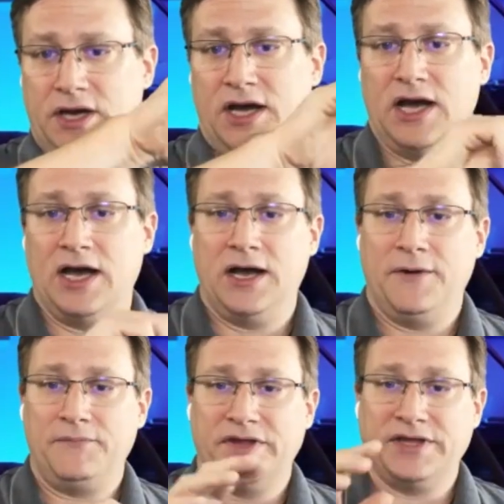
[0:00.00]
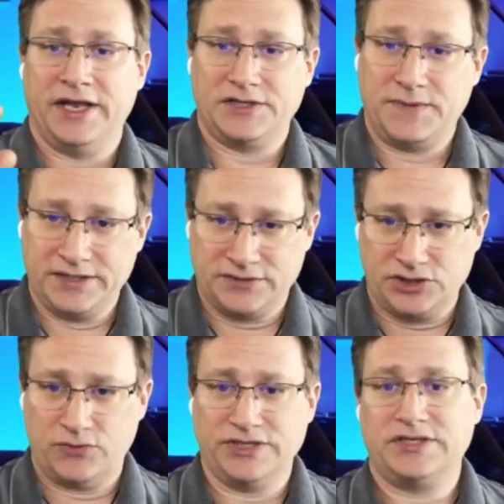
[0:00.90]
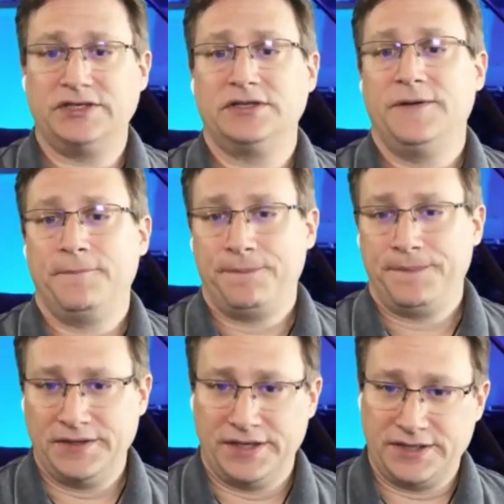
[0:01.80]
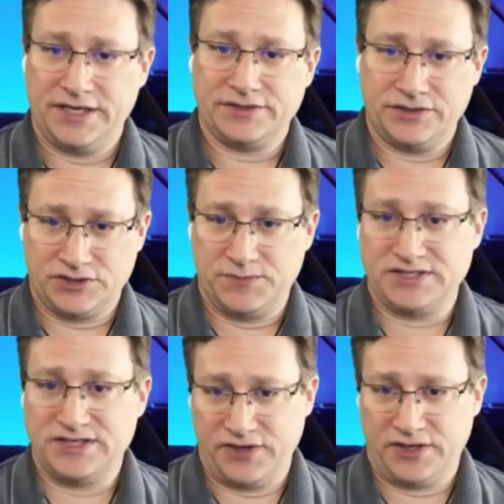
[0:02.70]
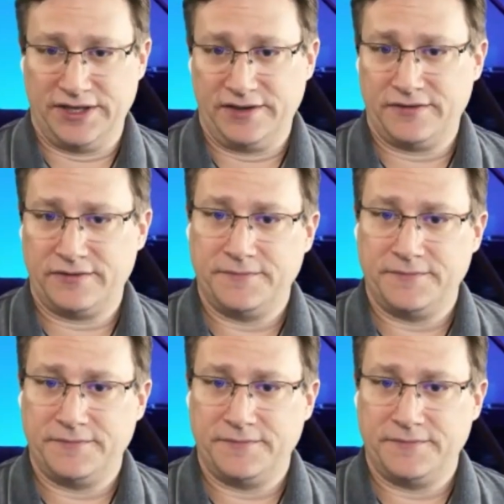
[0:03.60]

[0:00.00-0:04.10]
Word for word: Um, and then it's basically twisted and then cut to the specific length.